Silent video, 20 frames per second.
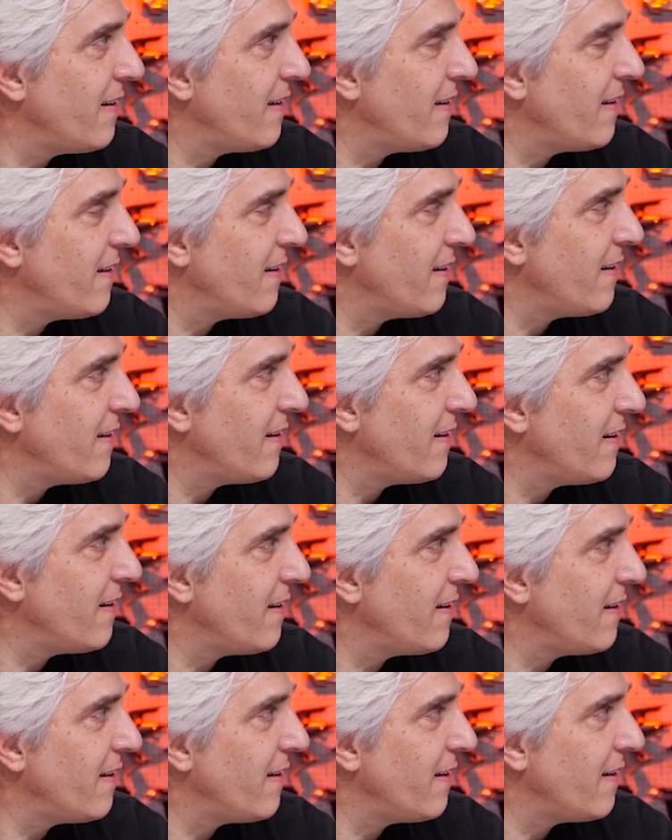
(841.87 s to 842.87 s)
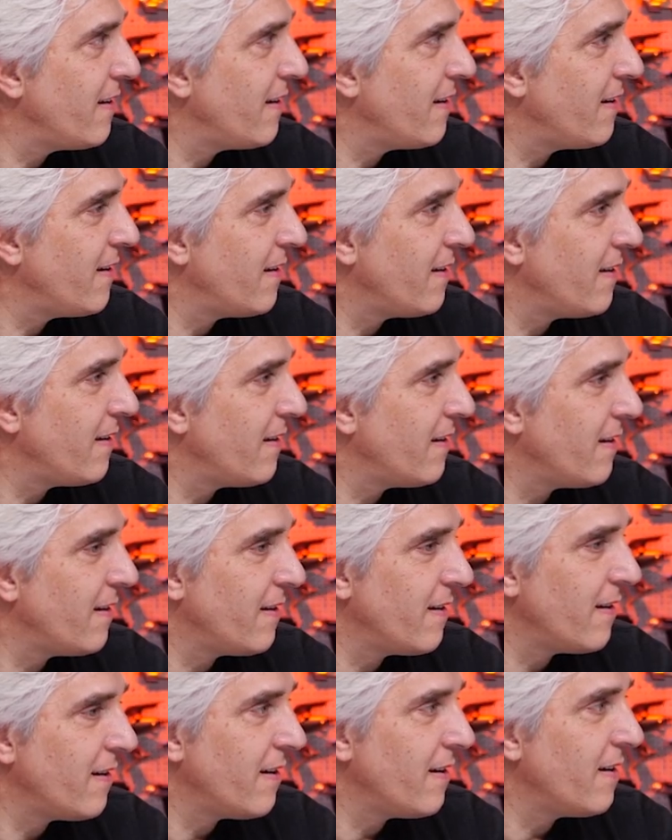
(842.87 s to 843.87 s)

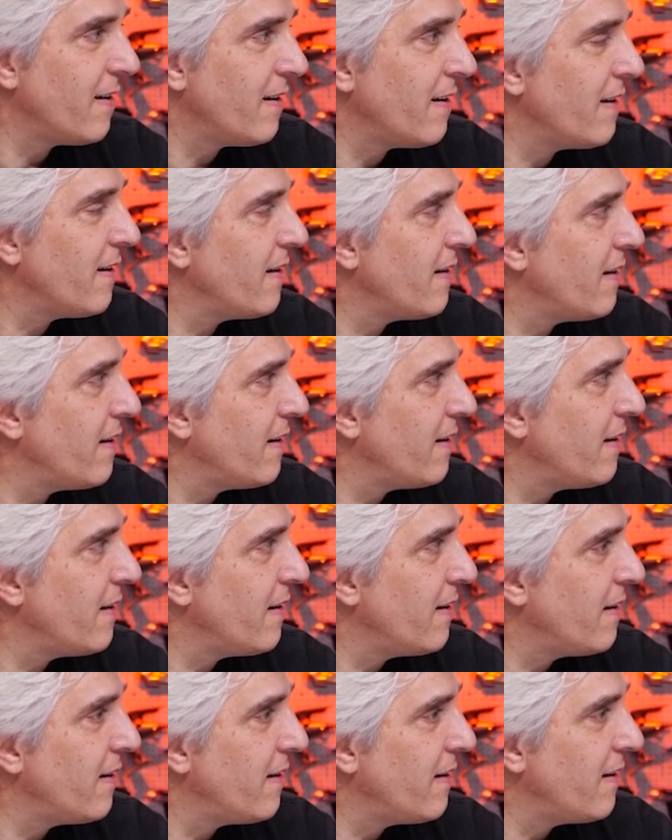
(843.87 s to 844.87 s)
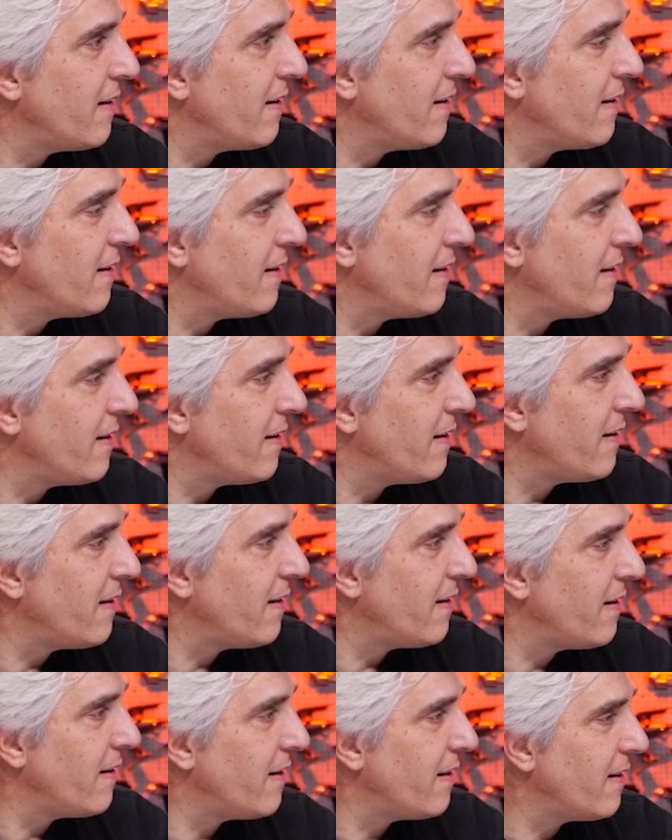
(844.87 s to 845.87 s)

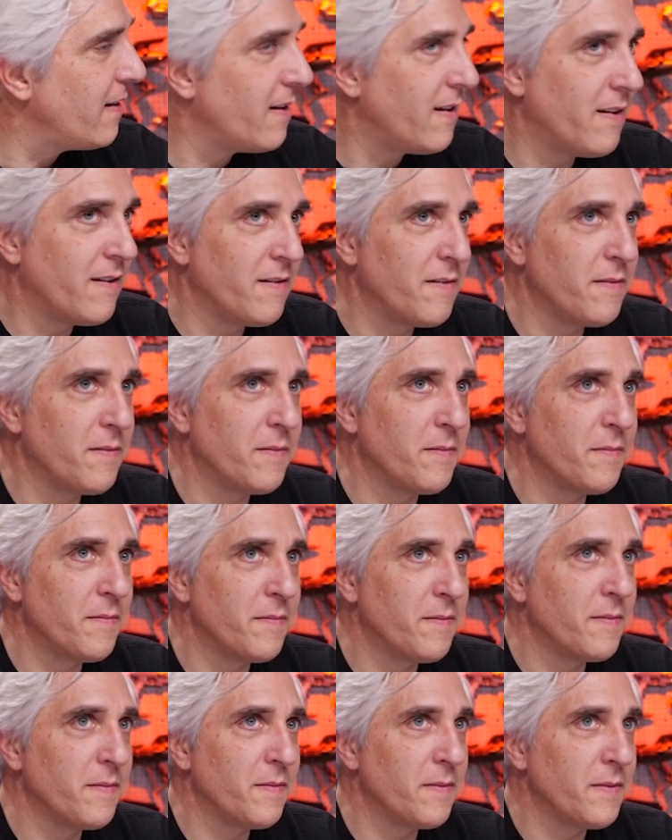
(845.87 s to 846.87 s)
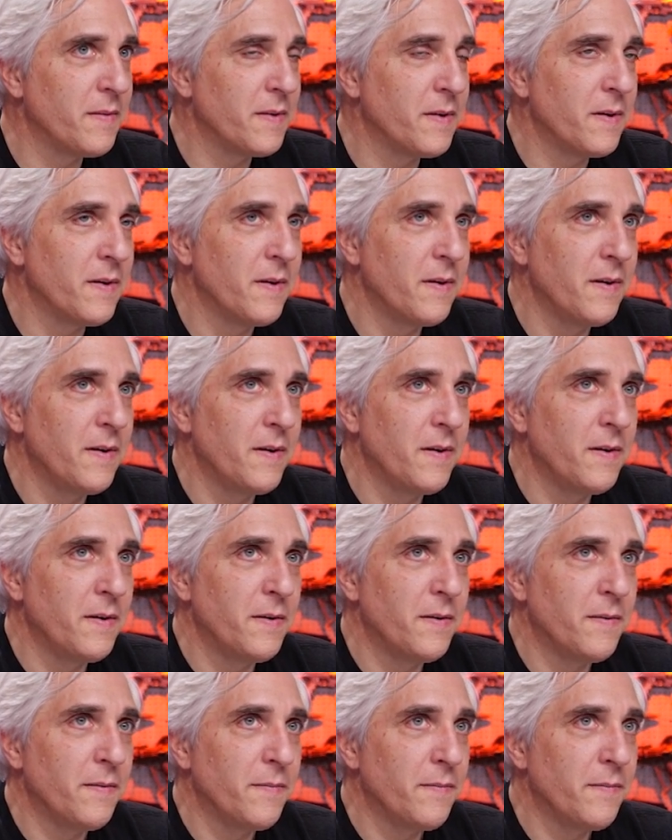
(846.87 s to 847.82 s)
No words are spoken by the person on screen.